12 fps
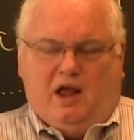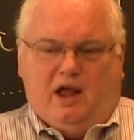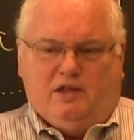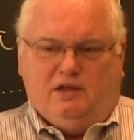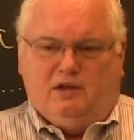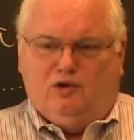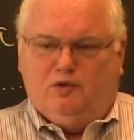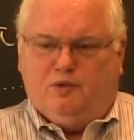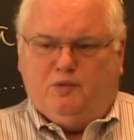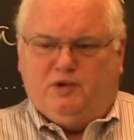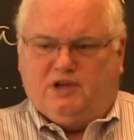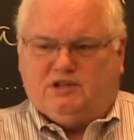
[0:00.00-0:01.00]
And the
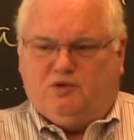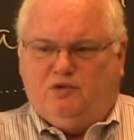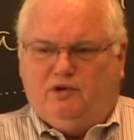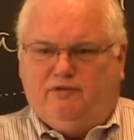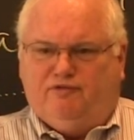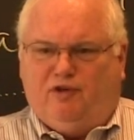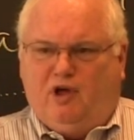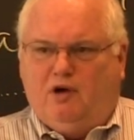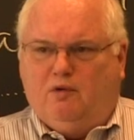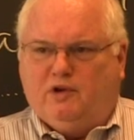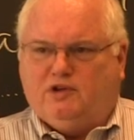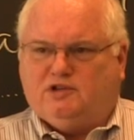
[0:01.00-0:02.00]
aluminum doesn't really
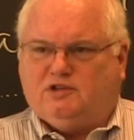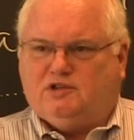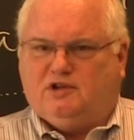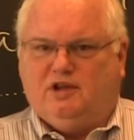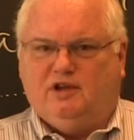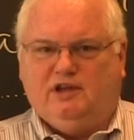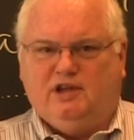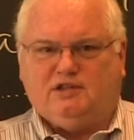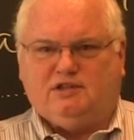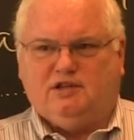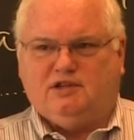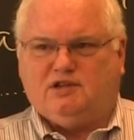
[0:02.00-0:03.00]
flow. It just
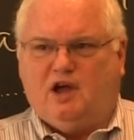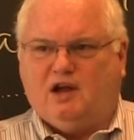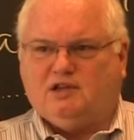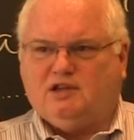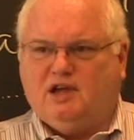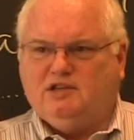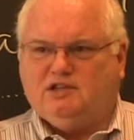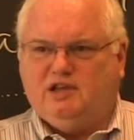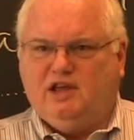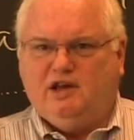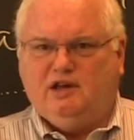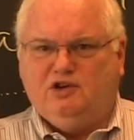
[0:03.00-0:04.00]
gets this oxide
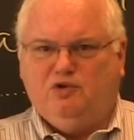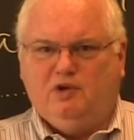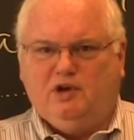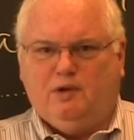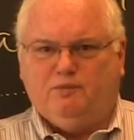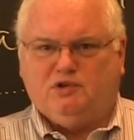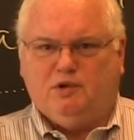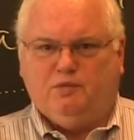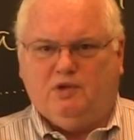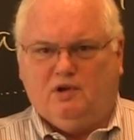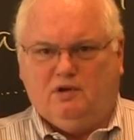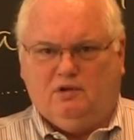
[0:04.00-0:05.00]
skin and you end up
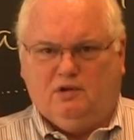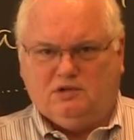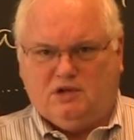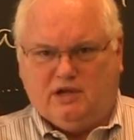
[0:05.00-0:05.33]
something looks